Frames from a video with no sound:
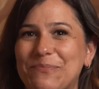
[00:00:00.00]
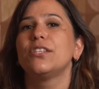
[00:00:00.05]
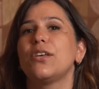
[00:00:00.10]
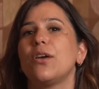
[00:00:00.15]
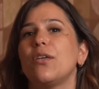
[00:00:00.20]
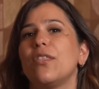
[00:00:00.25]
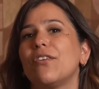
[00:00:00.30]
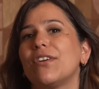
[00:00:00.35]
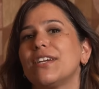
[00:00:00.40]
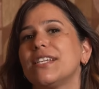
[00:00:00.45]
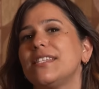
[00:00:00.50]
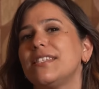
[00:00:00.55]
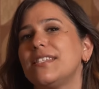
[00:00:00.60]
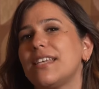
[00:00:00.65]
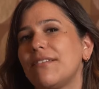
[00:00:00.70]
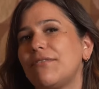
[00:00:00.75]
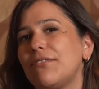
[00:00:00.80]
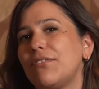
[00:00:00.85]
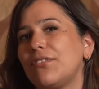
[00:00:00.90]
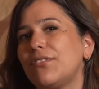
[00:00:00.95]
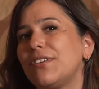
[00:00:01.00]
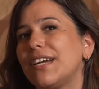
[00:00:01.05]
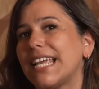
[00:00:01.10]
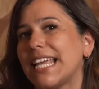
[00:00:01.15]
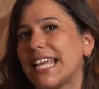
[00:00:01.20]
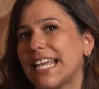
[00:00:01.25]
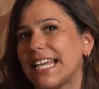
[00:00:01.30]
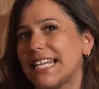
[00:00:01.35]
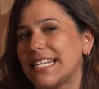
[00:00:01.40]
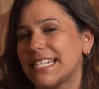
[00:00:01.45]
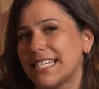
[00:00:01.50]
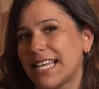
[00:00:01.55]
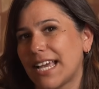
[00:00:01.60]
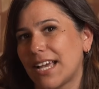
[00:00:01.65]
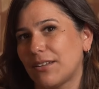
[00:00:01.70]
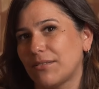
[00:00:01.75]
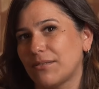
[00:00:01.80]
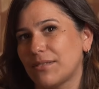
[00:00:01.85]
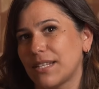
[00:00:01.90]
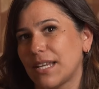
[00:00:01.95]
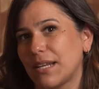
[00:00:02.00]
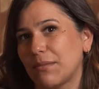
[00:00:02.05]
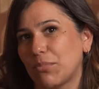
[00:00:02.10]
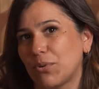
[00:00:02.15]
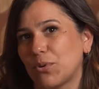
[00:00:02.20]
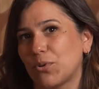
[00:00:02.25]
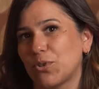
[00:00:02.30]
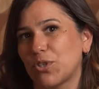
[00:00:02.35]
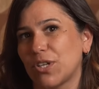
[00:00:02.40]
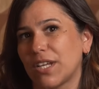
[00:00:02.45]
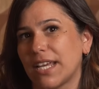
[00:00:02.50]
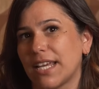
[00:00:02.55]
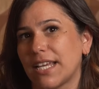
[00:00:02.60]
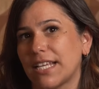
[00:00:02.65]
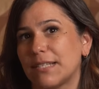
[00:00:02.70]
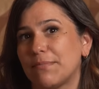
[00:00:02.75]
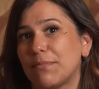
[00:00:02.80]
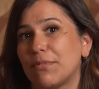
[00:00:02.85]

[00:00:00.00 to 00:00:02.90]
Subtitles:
So there are several E sounds in Portuguese,